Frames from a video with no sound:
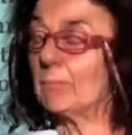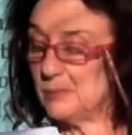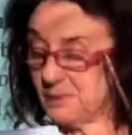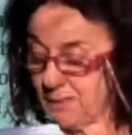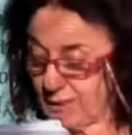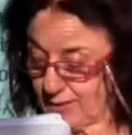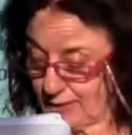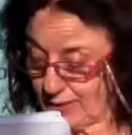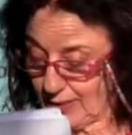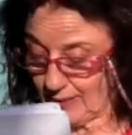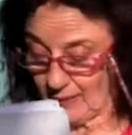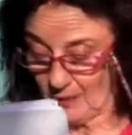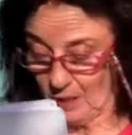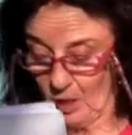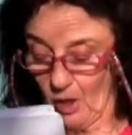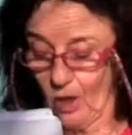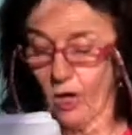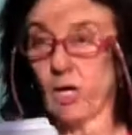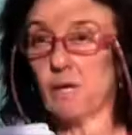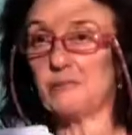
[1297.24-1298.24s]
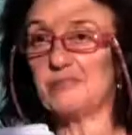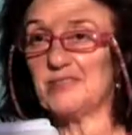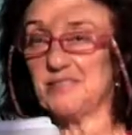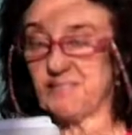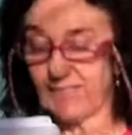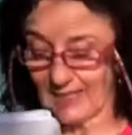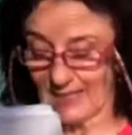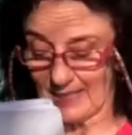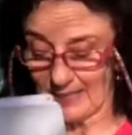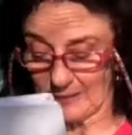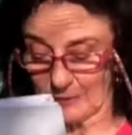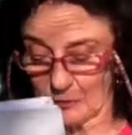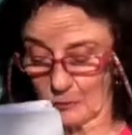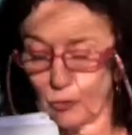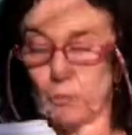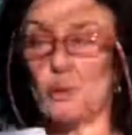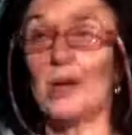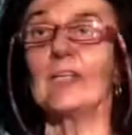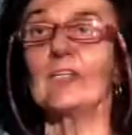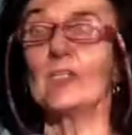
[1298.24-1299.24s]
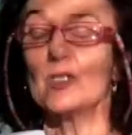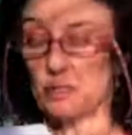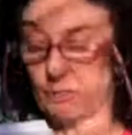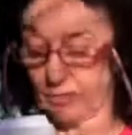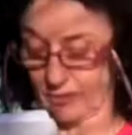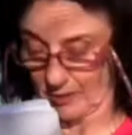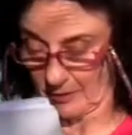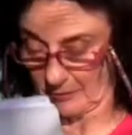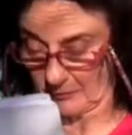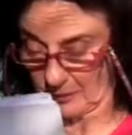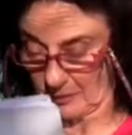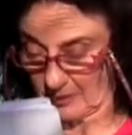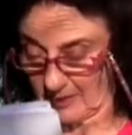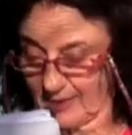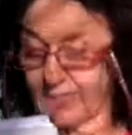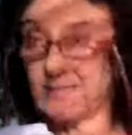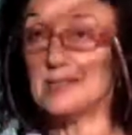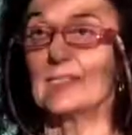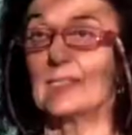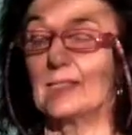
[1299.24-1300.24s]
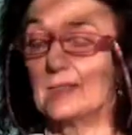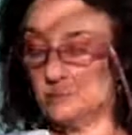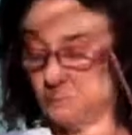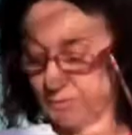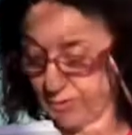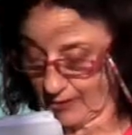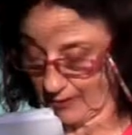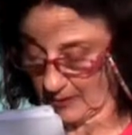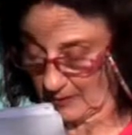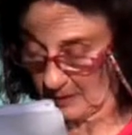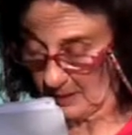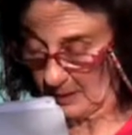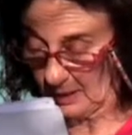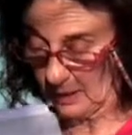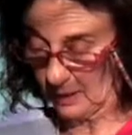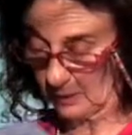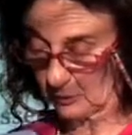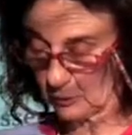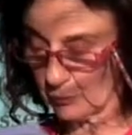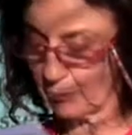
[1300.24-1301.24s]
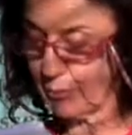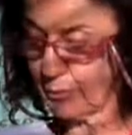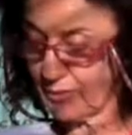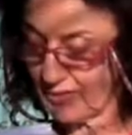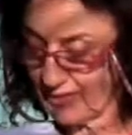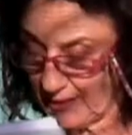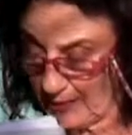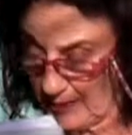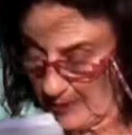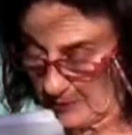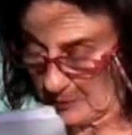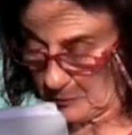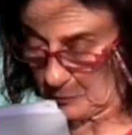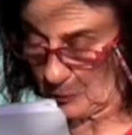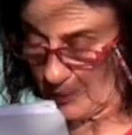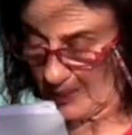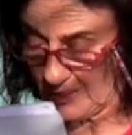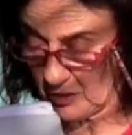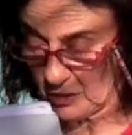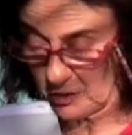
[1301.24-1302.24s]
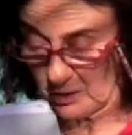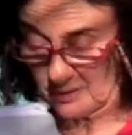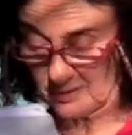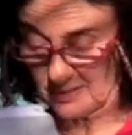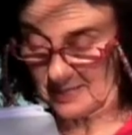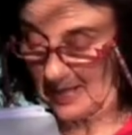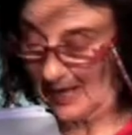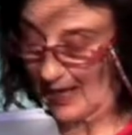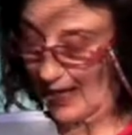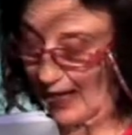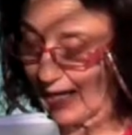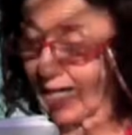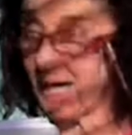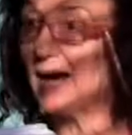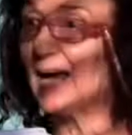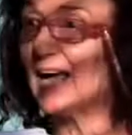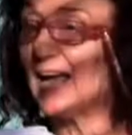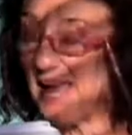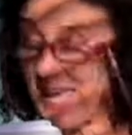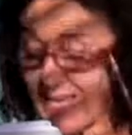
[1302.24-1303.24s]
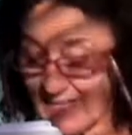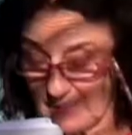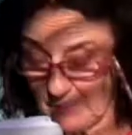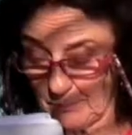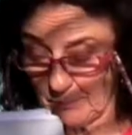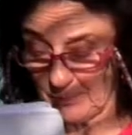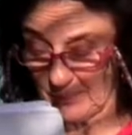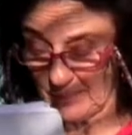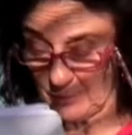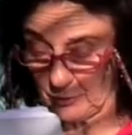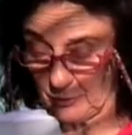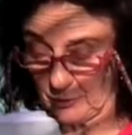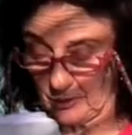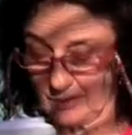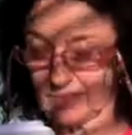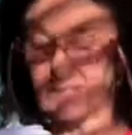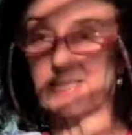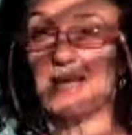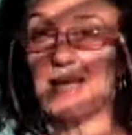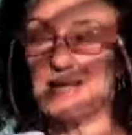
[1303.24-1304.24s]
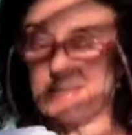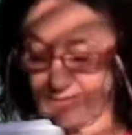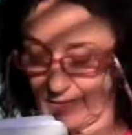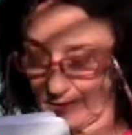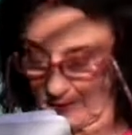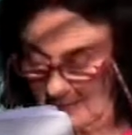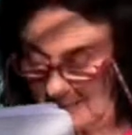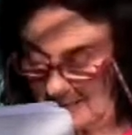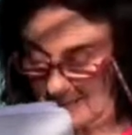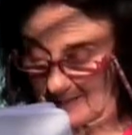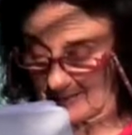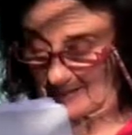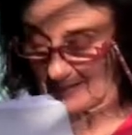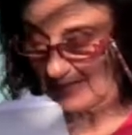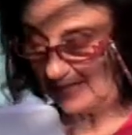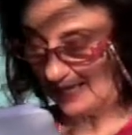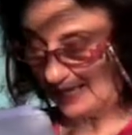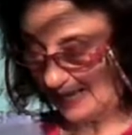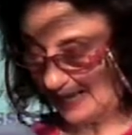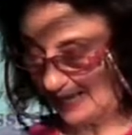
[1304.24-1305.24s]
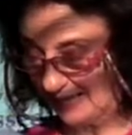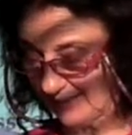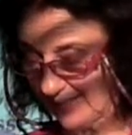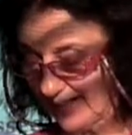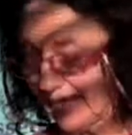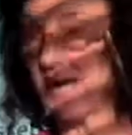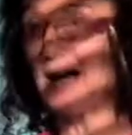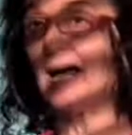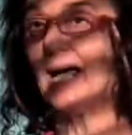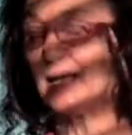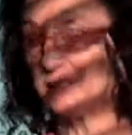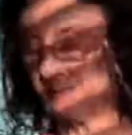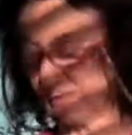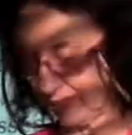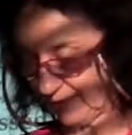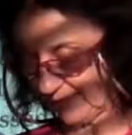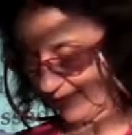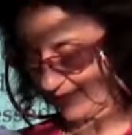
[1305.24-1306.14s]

meaning of the illustrations of the Testament. The book's illustrations are as ambiguous as the text and hide a